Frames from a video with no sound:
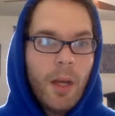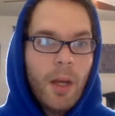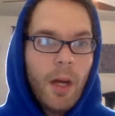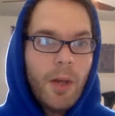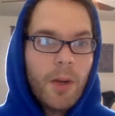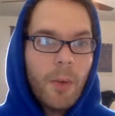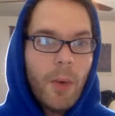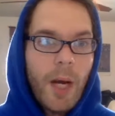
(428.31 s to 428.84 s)

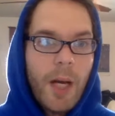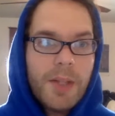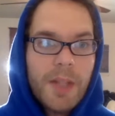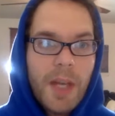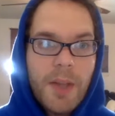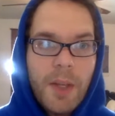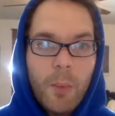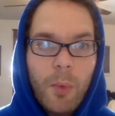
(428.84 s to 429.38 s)
Otherwise,
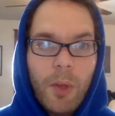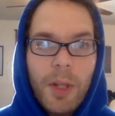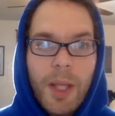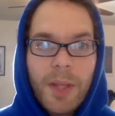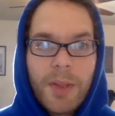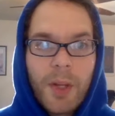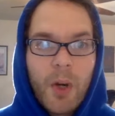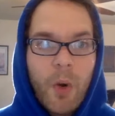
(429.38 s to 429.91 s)
I think we'll
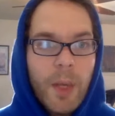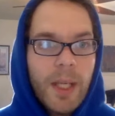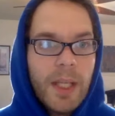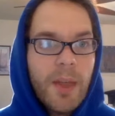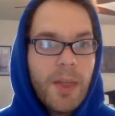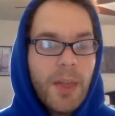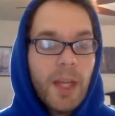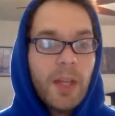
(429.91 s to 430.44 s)
let the
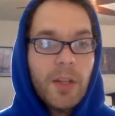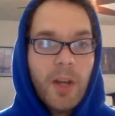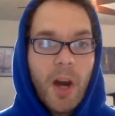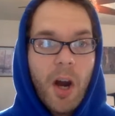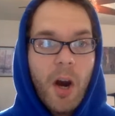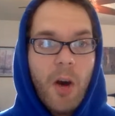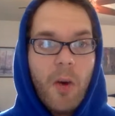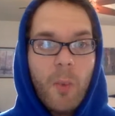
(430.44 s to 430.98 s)
Queen thing
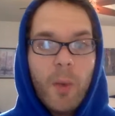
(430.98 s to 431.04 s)
go.